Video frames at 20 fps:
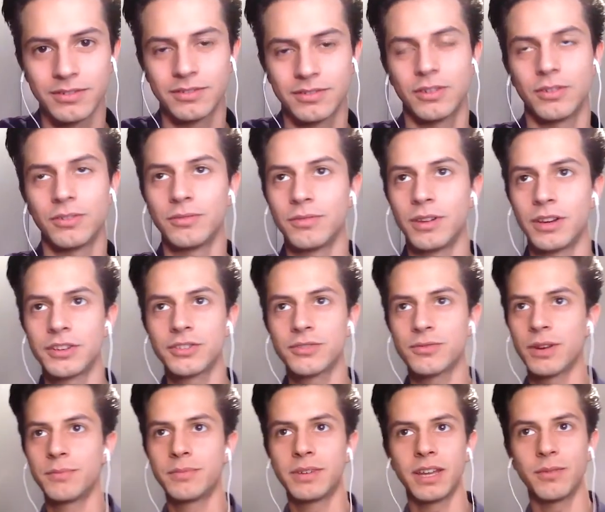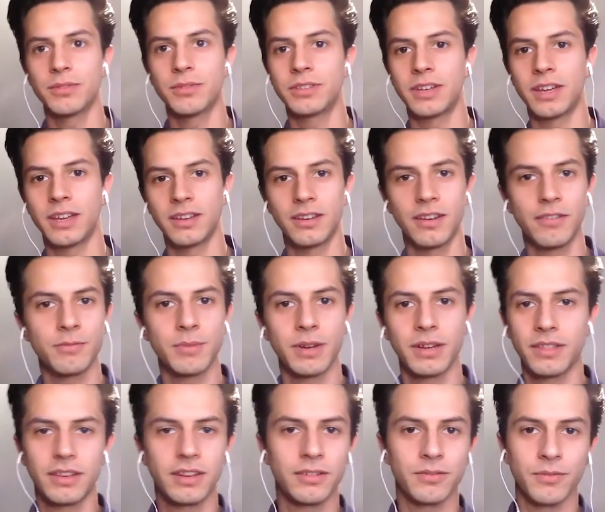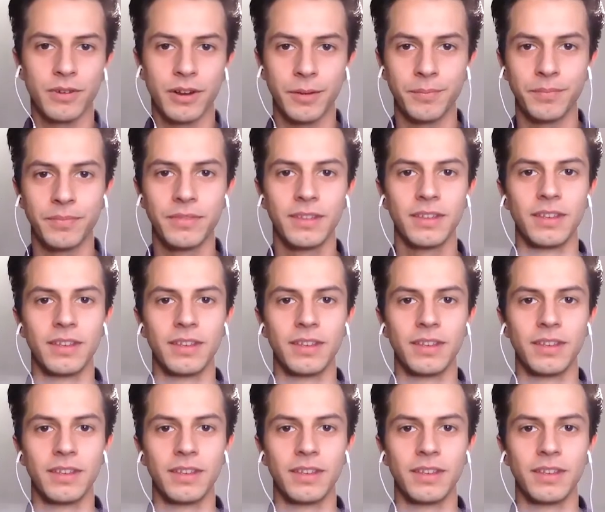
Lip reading: No, I just rhymed day with day. Never mind, that didn't rhyme.